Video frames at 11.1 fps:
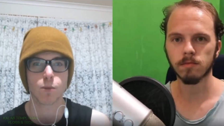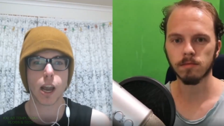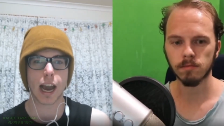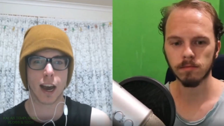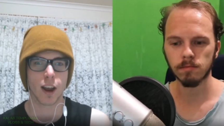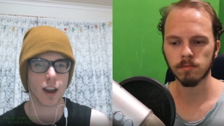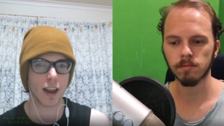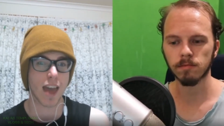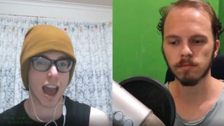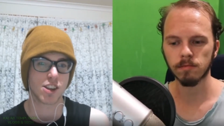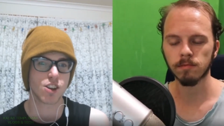Speaker 1: Yeah, and
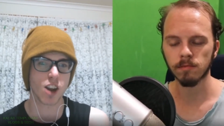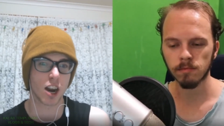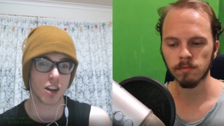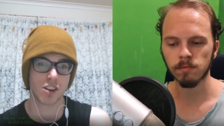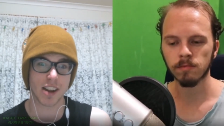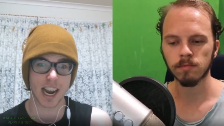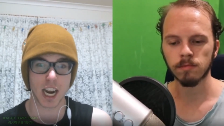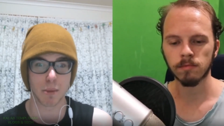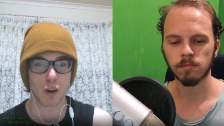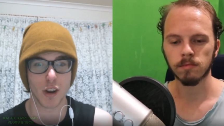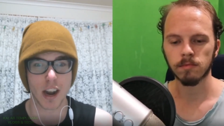that's
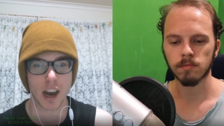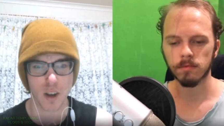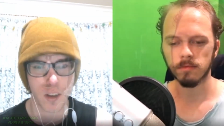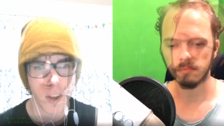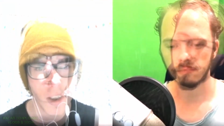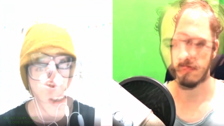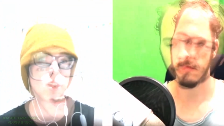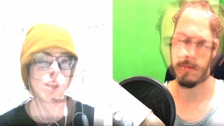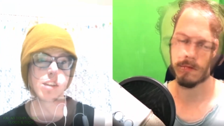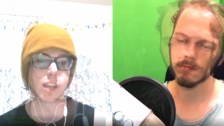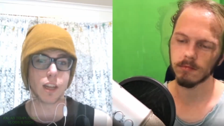understandable, you know? No,
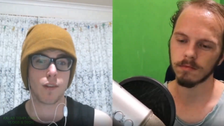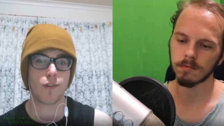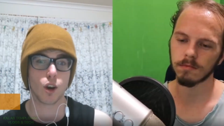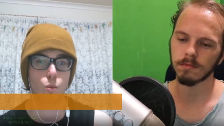realistically, yeah. Phil,